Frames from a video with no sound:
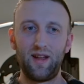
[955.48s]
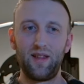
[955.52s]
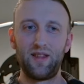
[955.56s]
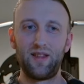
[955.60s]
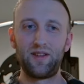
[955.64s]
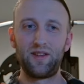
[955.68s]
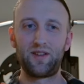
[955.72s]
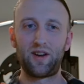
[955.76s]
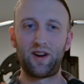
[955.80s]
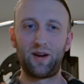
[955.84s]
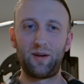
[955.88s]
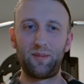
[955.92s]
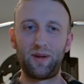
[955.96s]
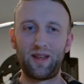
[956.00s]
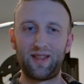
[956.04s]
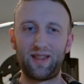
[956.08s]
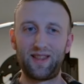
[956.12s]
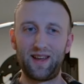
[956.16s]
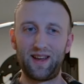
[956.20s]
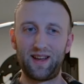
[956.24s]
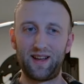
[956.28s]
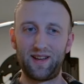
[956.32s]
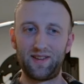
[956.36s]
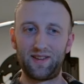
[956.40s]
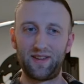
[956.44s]
these are going to be
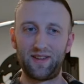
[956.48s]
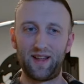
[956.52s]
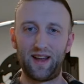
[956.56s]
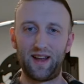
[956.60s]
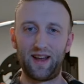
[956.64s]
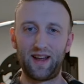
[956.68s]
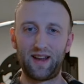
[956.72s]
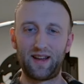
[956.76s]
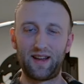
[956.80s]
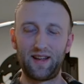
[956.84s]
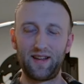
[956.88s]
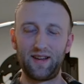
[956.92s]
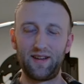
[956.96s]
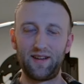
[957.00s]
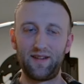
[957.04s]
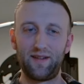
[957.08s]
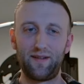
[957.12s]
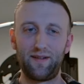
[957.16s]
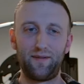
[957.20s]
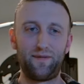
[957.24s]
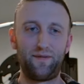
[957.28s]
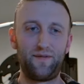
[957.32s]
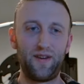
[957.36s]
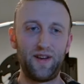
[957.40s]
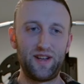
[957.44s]
things like
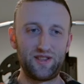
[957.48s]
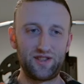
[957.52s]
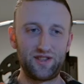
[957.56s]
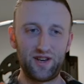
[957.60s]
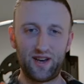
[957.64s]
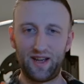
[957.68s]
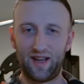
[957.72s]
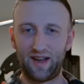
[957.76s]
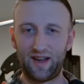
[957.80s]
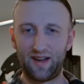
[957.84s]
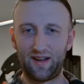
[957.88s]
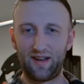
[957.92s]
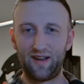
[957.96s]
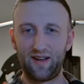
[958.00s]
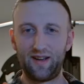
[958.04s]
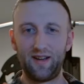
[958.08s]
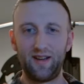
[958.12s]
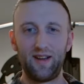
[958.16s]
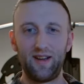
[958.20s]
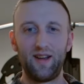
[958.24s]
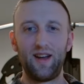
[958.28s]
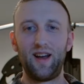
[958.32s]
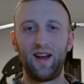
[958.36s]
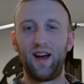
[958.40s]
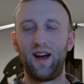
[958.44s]
fidgeting.
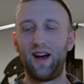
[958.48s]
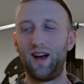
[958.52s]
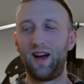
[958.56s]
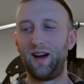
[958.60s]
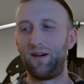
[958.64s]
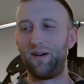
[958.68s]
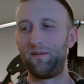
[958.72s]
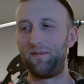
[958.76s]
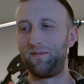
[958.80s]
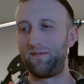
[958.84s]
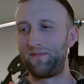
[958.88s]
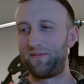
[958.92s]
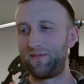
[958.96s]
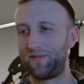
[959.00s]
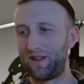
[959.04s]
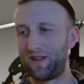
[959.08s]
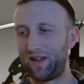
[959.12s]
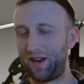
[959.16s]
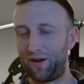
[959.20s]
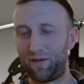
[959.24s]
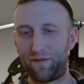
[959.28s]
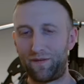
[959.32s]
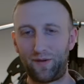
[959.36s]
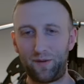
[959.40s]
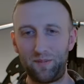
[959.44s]

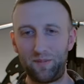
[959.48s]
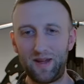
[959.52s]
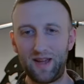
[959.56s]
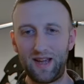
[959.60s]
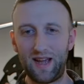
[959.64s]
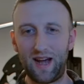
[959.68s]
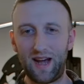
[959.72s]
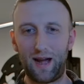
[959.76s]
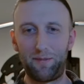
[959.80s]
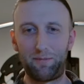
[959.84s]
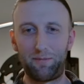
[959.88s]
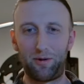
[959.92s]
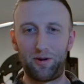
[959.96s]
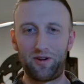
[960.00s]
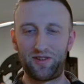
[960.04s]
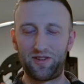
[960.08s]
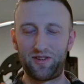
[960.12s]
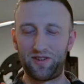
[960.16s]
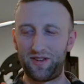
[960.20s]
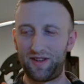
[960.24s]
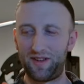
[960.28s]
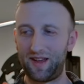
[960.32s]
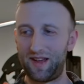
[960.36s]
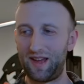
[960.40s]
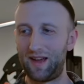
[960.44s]
You know, for me, I
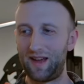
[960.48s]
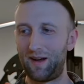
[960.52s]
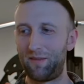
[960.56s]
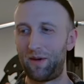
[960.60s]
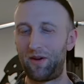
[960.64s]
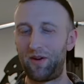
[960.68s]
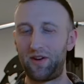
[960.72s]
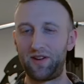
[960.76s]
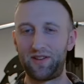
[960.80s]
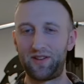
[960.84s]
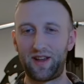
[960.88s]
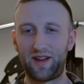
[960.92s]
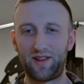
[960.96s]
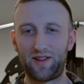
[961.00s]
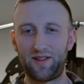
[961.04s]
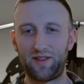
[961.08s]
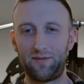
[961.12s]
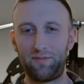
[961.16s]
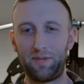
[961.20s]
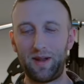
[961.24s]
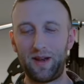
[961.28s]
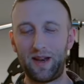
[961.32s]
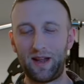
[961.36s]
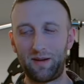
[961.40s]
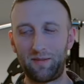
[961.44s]
personally, I'm always like
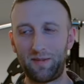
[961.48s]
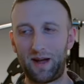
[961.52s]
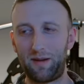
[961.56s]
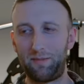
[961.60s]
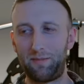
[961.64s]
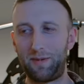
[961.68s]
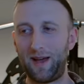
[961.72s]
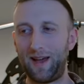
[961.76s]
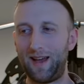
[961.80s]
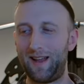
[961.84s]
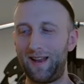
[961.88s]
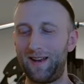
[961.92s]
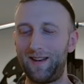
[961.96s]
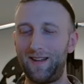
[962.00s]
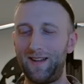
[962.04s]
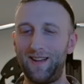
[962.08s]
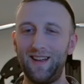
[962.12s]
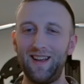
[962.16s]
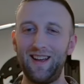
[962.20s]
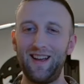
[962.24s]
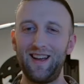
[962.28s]
spinning my pen.